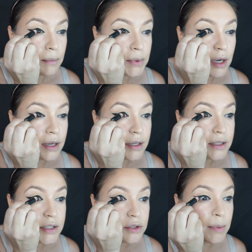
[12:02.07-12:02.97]
I'm not
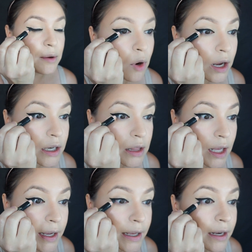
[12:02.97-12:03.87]
gonna do my
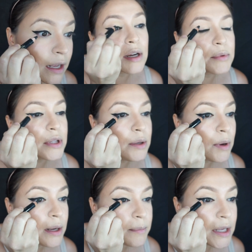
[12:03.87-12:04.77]
waterline. So I really
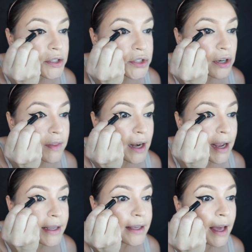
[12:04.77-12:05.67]
wanna make sure that
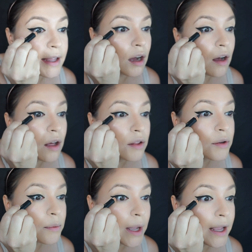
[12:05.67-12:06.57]
I get all
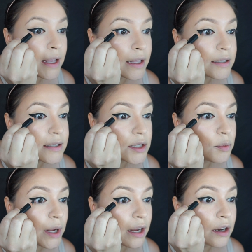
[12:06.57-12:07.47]
the way into
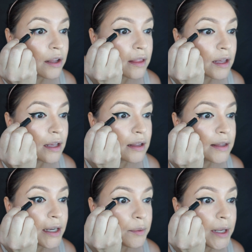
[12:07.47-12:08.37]
where the
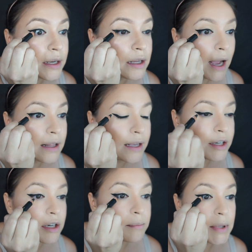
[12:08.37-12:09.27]
liquid
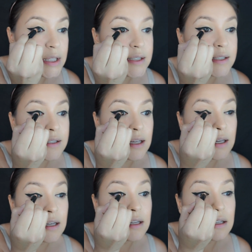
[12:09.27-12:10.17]
eyeliner meets
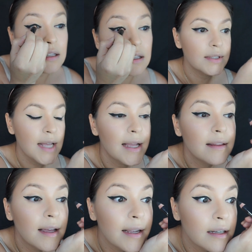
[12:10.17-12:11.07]
the
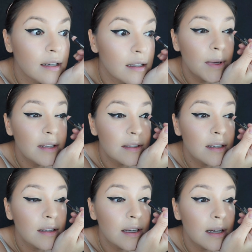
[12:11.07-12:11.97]
tight line.
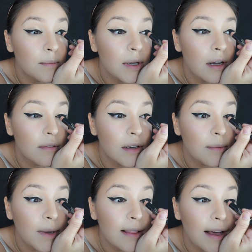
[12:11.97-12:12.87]
Basically, I'm
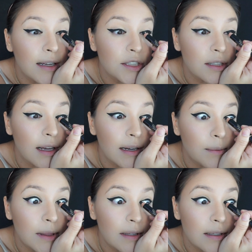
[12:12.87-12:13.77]
covering my lash line
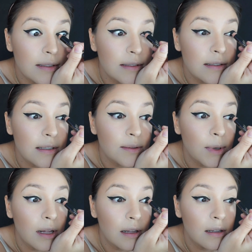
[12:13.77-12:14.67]
with this as
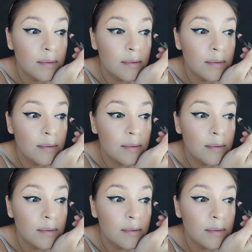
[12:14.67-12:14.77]
well.